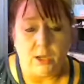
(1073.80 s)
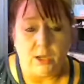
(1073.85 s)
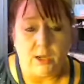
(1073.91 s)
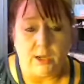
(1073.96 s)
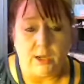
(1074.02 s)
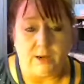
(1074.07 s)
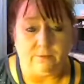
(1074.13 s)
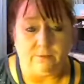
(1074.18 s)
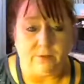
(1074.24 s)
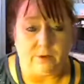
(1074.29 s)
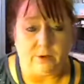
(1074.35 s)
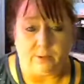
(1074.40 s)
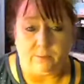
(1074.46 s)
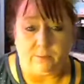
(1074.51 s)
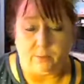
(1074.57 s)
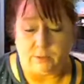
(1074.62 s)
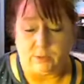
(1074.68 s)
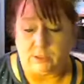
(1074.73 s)
And I figured out
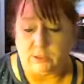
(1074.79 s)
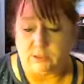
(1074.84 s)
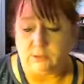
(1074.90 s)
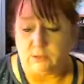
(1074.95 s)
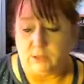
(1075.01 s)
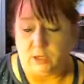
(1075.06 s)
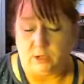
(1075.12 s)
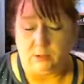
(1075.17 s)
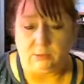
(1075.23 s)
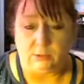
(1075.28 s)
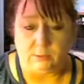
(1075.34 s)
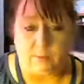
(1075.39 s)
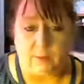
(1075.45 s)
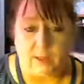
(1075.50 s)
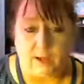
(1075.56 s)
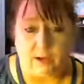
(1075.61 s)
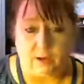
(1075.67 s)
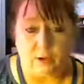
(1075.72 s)
what the
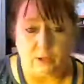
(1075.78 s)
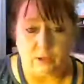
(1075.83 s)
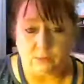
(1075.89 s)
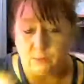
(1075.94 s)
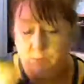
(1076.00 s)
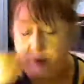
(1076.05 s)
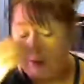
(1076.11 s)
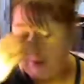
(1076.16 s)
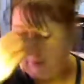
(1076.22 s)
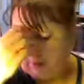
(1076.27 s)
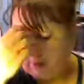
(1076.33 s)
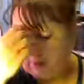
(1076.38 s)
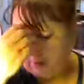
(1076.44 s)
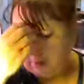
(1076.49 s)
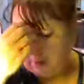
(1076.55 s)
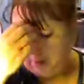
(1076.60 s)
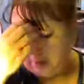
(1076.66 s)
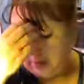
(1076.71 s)
supply cost everything
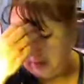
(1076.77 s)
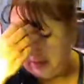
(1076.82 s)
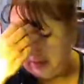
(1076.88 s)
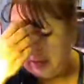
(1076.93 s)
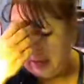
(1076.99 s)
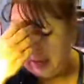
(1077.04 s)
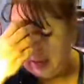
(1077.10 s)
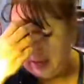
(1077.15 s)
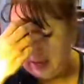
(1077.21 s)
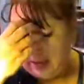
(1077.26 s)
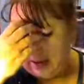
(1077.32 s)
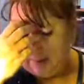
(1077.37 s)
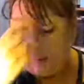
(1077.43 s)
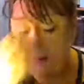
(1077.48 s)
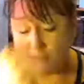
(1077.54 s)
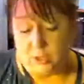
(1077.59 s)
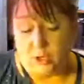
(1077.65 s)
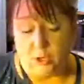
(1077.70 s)
would be. And
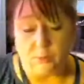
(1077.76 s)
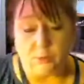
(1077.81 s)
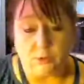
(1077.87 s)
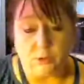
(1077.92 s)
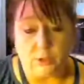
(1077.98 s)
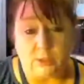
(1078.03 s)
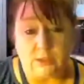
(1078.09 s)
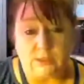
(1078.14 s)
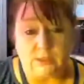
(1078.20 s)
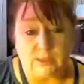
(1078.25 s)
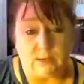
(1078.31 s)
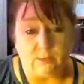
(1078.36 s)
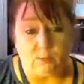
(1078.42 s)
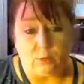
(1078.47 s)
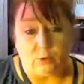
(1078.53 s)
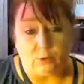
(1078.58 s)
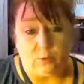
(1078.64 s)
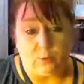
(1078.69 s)
my daughter was going to stamp
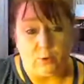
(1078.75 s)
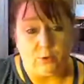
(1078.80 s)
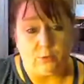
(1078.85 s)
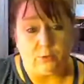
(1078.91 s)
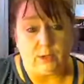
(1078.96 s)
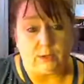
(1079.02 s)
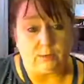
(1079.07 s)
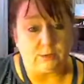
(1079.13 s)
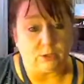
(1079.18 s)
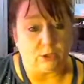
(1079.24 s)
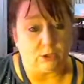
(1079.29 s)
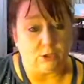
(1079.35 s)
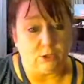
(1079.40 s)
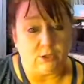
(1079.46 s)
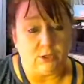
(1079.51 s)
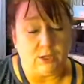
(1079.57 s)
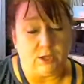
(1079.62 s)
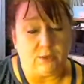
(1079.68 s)
one quote, and I was going to
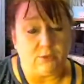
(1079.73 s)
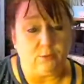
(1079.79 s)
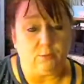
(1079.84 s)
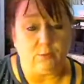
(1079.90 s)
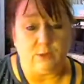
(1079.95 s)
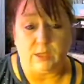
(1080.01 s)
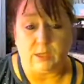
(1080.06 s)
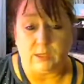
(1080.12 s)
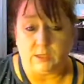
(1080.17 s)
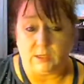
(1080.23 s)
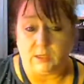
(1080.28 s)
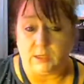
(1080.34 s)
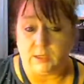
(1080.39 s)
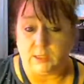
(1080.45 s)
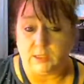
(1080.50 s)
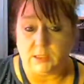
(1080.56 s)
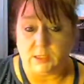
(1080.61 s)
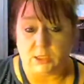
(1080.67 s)
do the other, and we could get
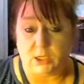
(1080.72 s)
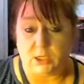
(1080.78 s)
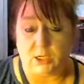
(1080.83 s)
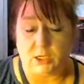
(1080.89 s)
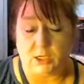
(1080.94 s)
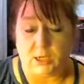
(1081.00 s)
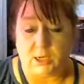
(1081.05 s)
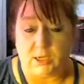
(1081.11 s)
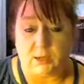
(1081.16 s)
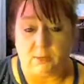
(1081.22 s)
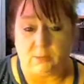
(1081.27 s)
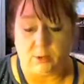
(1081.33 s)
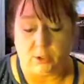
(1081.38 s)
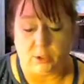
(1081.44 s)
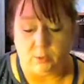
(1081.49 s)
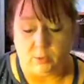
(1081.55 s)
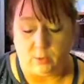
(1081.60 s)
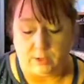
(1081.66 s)
this done and get it done
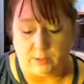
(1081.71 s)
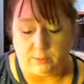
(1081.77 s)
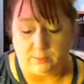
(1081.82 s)
pretty quick.